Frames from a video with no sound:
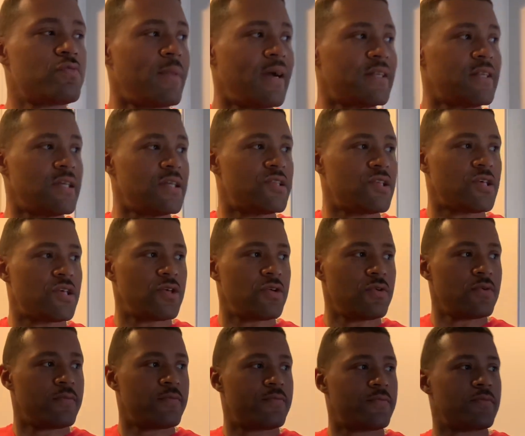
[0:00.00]
my
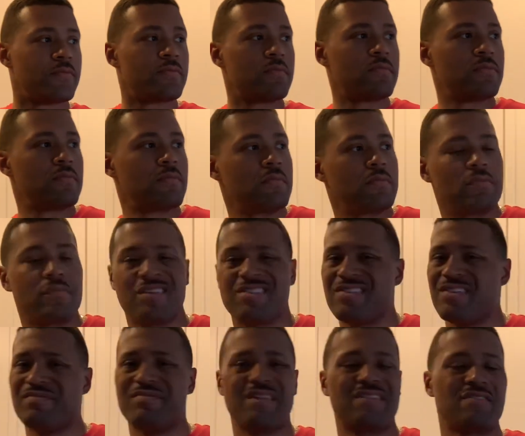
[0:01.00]
DigiQ.
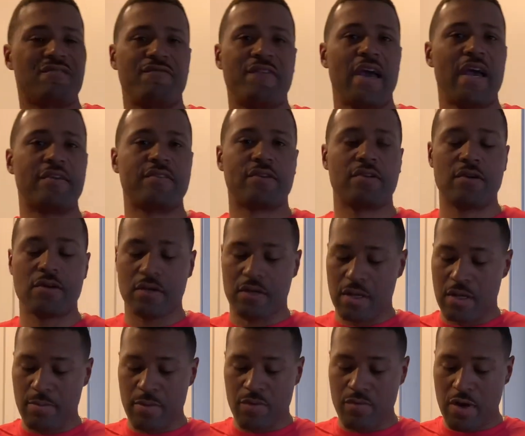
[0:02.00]
It's a fast cook,
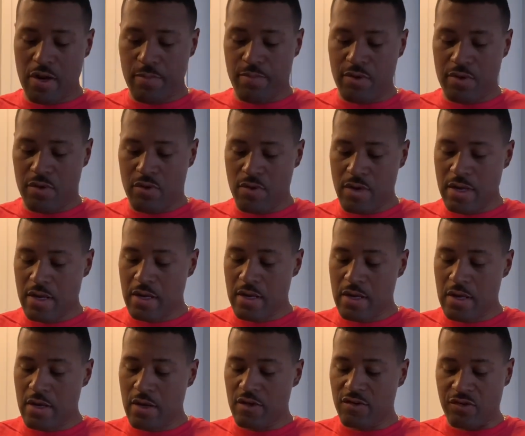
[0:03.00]
it'll be ready pretty quick.
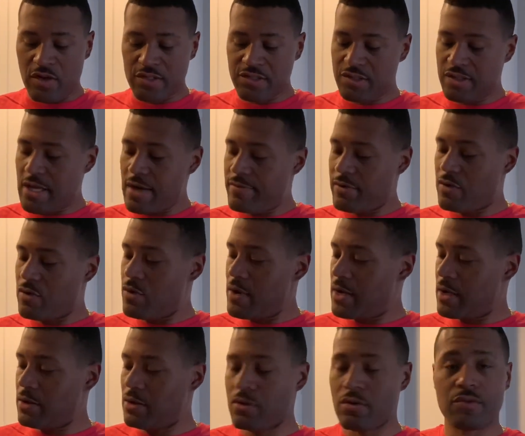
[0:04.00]
So I just have a
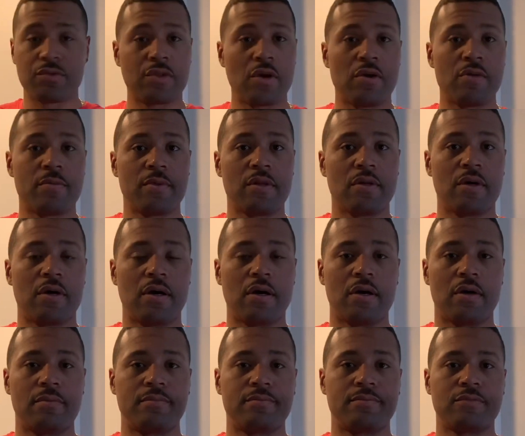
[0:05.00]
quick little
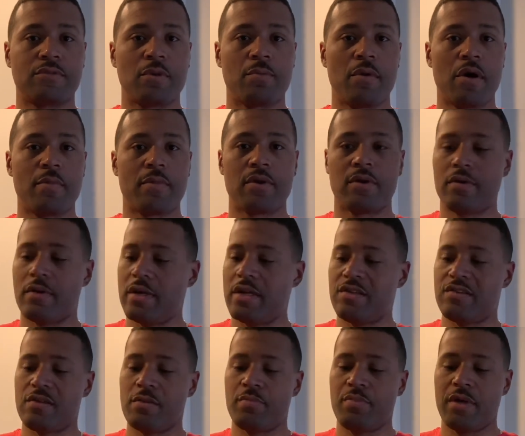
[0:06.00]
thermometer,
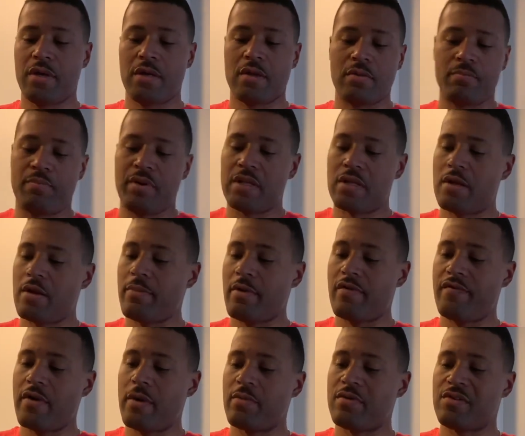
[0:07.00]
instant pen, picked it up
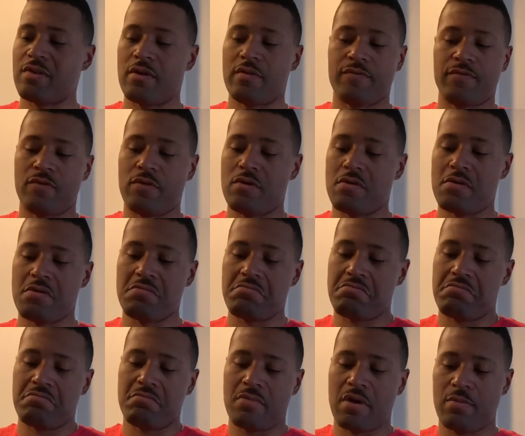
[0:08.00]
off Amazon for
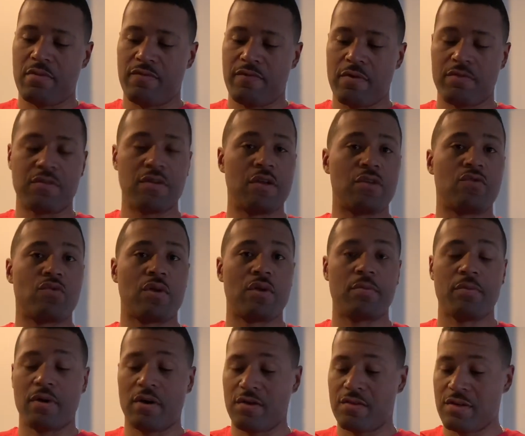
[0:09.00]
maybe 15, 20
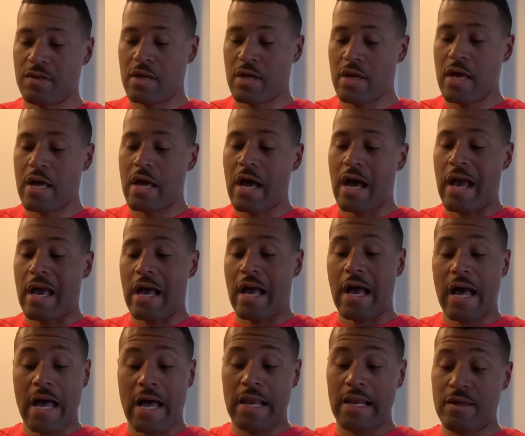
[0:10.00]
bucks. I
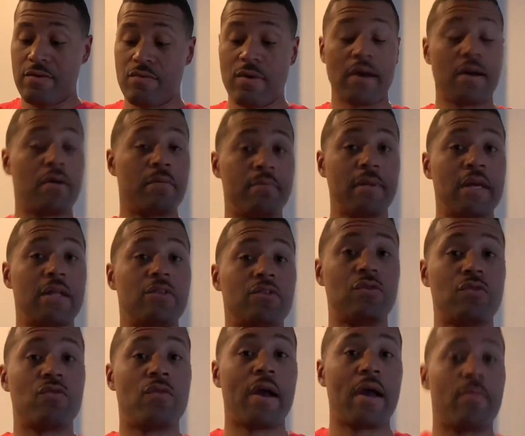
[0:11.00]
highly recommend you
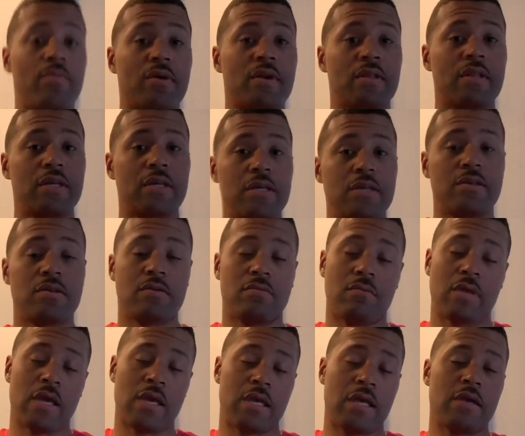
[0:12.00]
grab one of these.
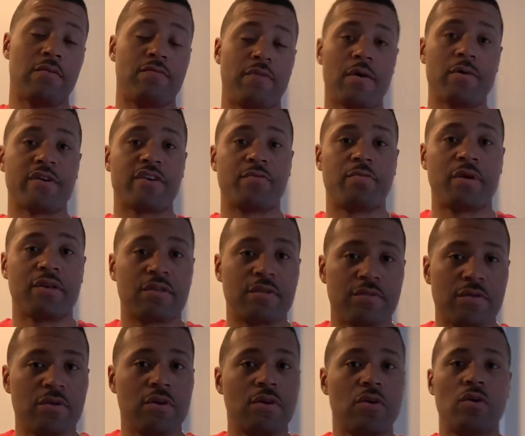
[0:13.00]
They get very expensive.
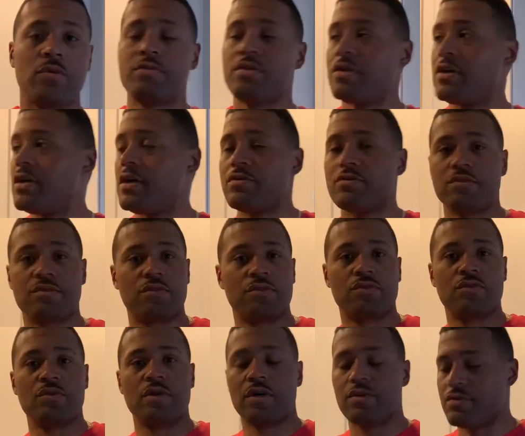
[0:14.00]
You can go up to the hundreds to
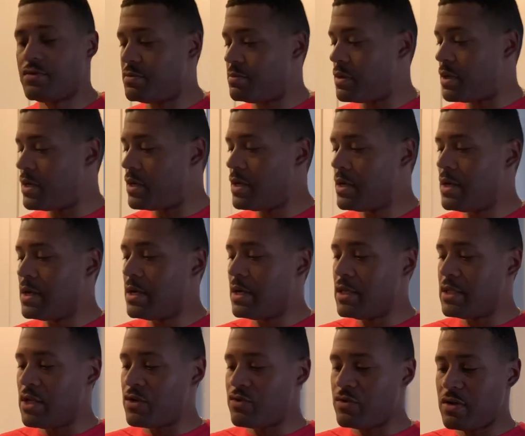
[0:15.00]
200s, but
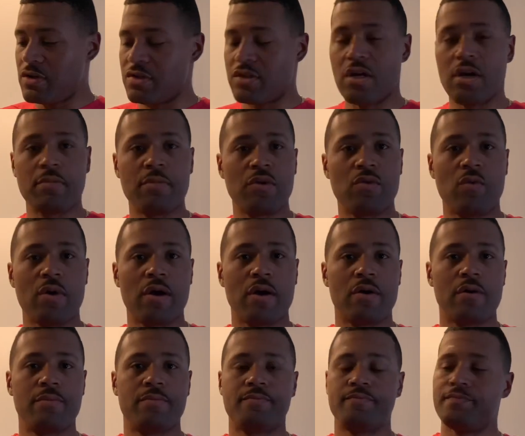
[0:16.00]
this one has done me
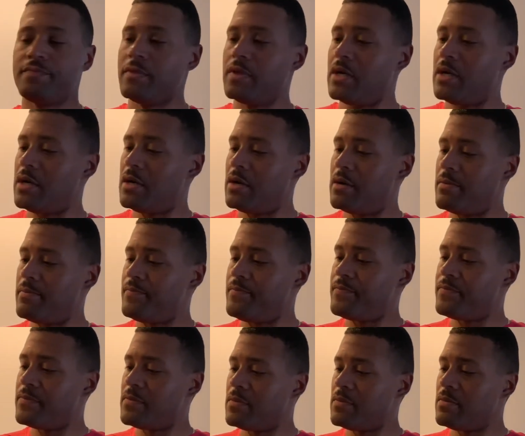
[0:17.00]
well.
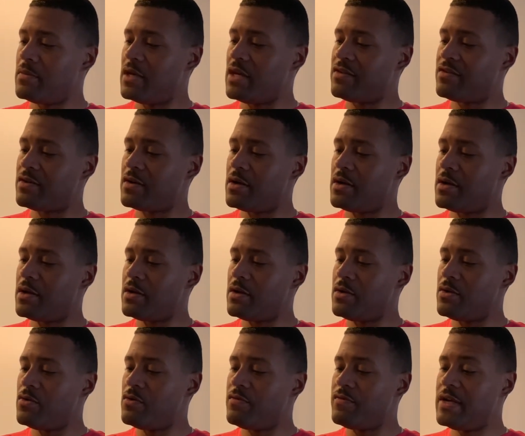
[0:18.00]
It's a
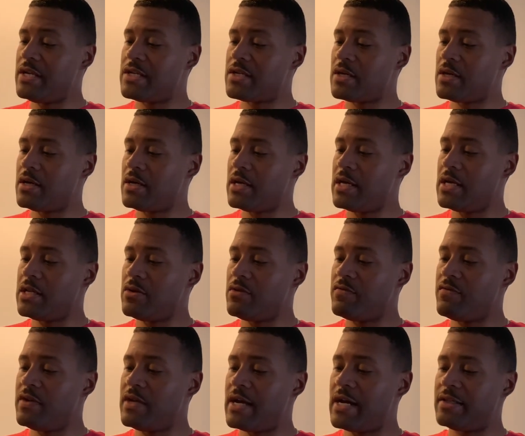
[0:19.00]
Nuvita,
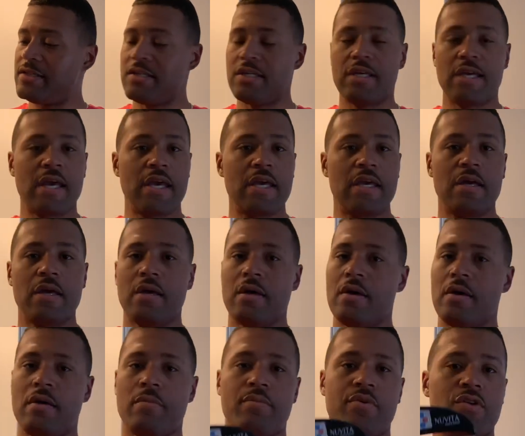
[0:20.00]
N-U-V-I-T-A.
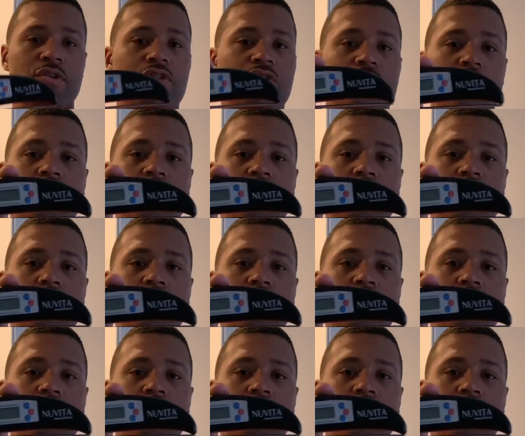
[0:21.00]
Pretty sure